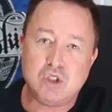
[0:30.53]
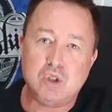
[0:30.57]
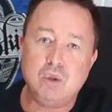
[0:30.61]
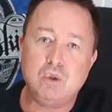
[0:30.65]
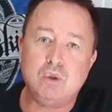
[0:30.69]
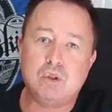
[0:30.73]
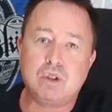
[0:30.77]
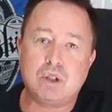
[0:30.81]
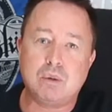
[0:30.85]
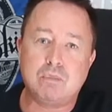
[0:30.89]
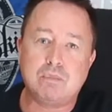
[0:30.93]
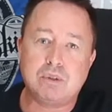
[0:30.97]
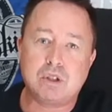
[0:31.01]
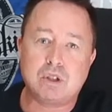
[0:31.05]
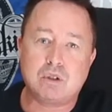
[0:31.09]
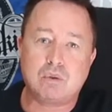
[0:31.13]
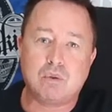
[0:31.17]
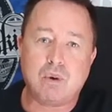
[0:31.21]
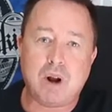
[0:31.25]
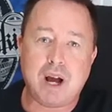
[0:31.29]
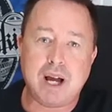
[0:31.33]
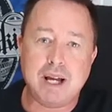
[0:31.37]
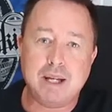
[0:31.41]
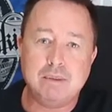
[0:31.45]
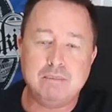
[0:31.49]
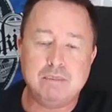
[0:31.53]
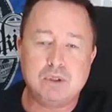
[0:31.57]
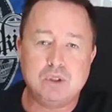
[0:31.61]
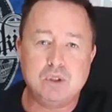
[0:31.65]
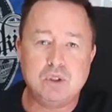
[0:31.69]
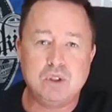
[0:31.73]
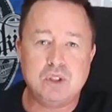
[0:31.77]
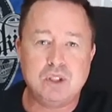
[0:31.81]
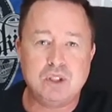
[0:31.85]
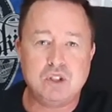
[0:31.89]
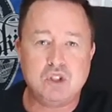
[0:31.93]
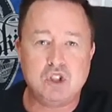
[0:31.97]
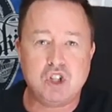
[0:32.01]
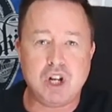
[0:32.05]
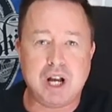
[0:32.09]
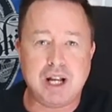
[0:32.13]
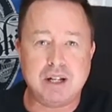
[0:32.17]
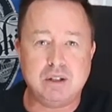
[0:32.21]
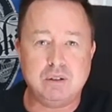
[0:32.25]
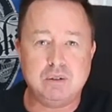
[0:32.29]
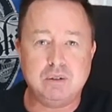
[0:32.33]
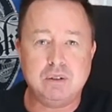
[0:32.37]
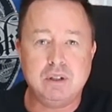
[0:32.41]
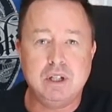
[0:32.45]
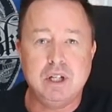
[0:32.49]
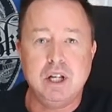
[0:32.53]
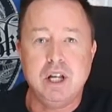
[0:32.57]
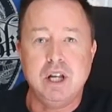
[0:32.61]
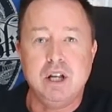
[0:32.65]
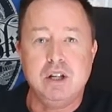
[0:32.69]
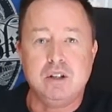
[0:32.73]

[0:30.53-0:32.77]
to subscribe to the channel